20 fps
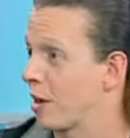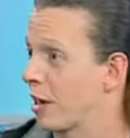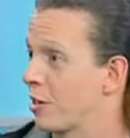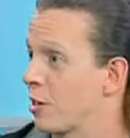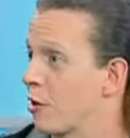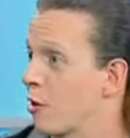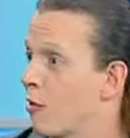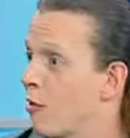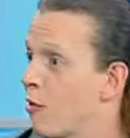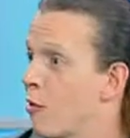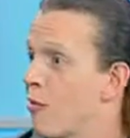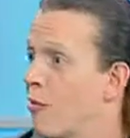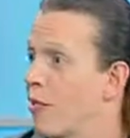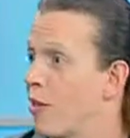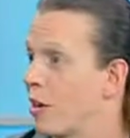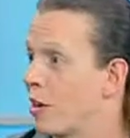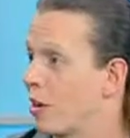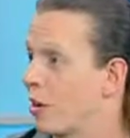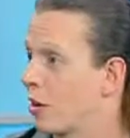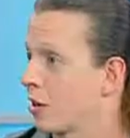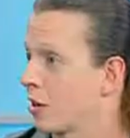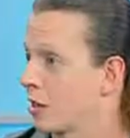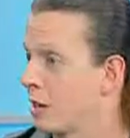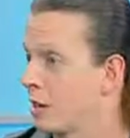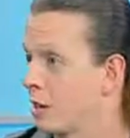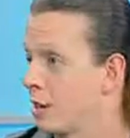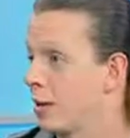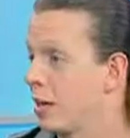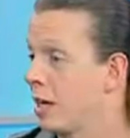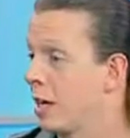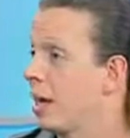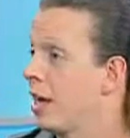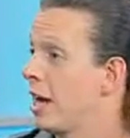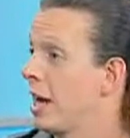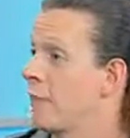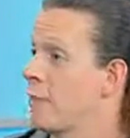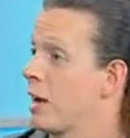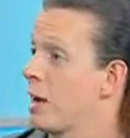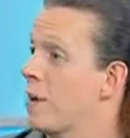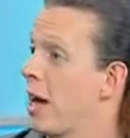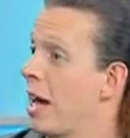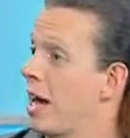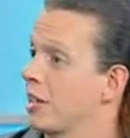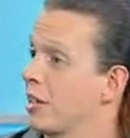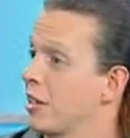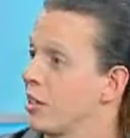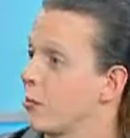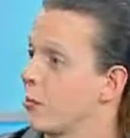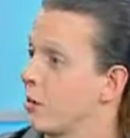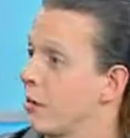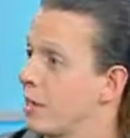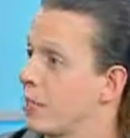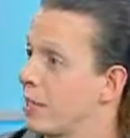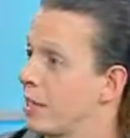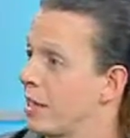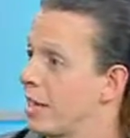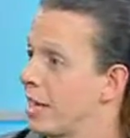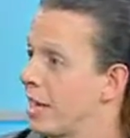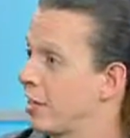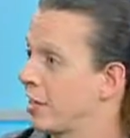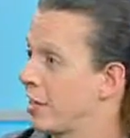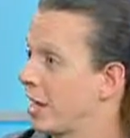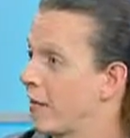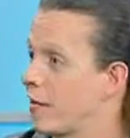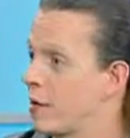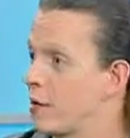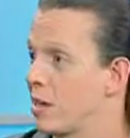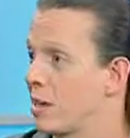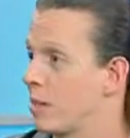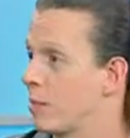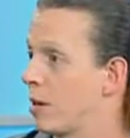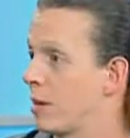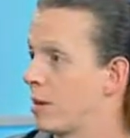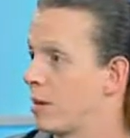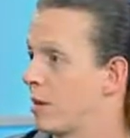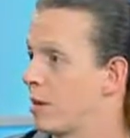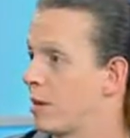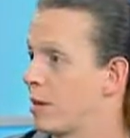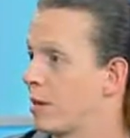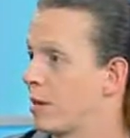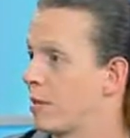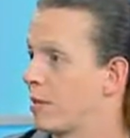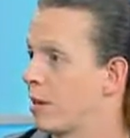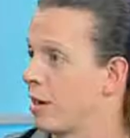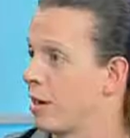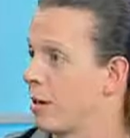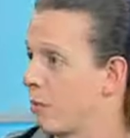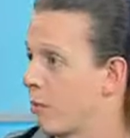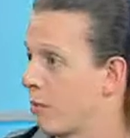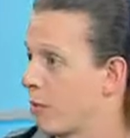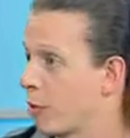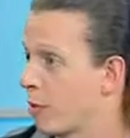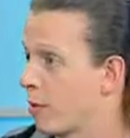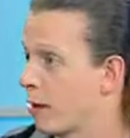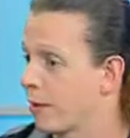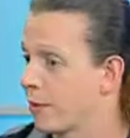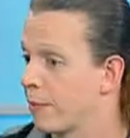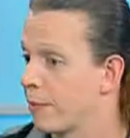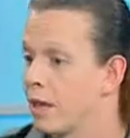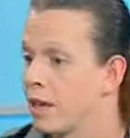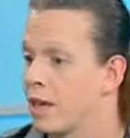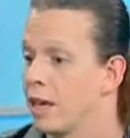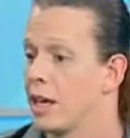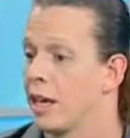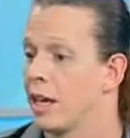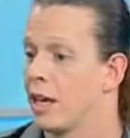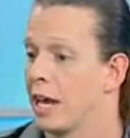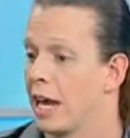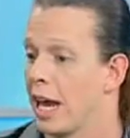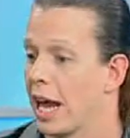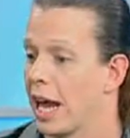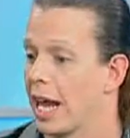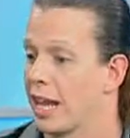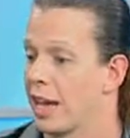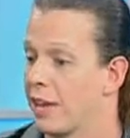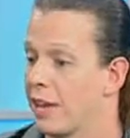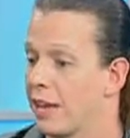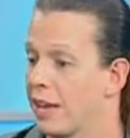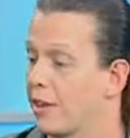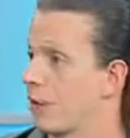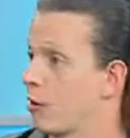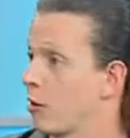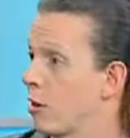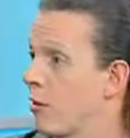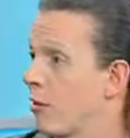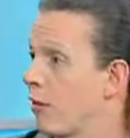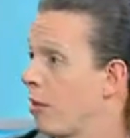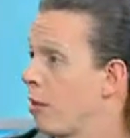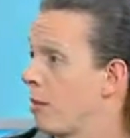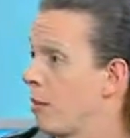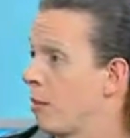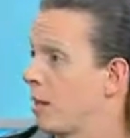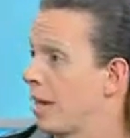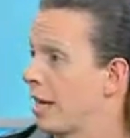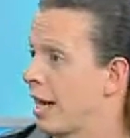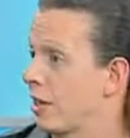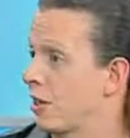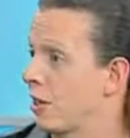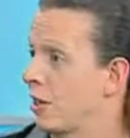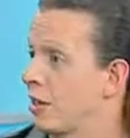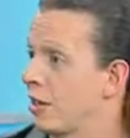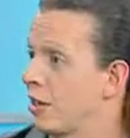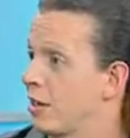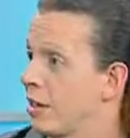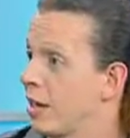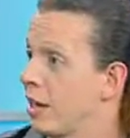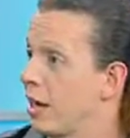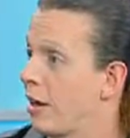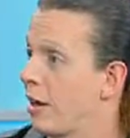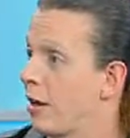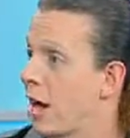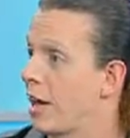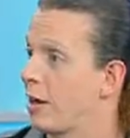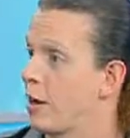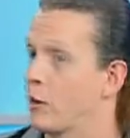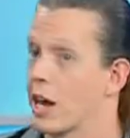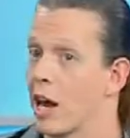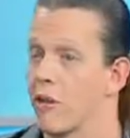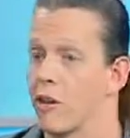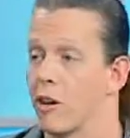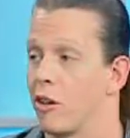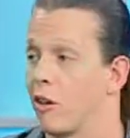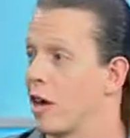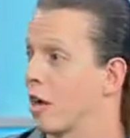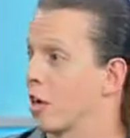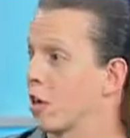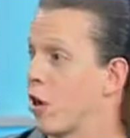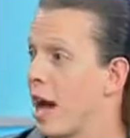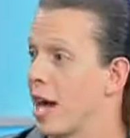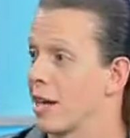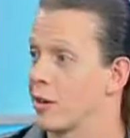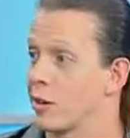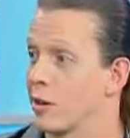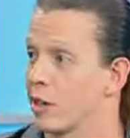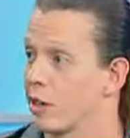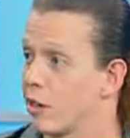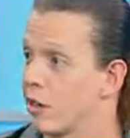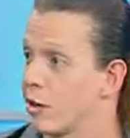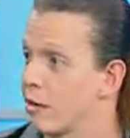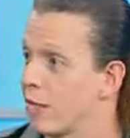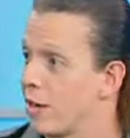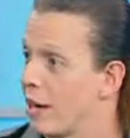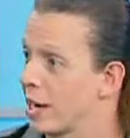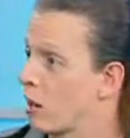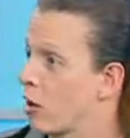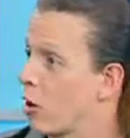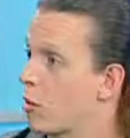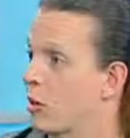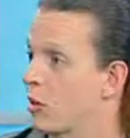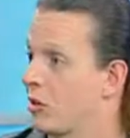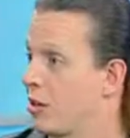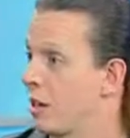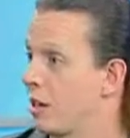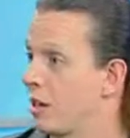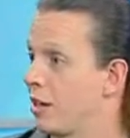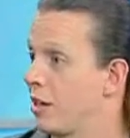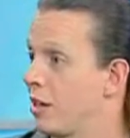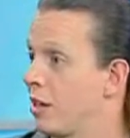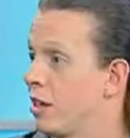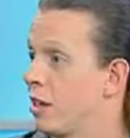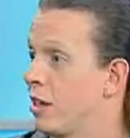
guitar for a very long time, and my passion has really been teaching every bit as much as it's been performing. And there are a few limitations. I don't cover a lot of classical guitar, in fact, almost none.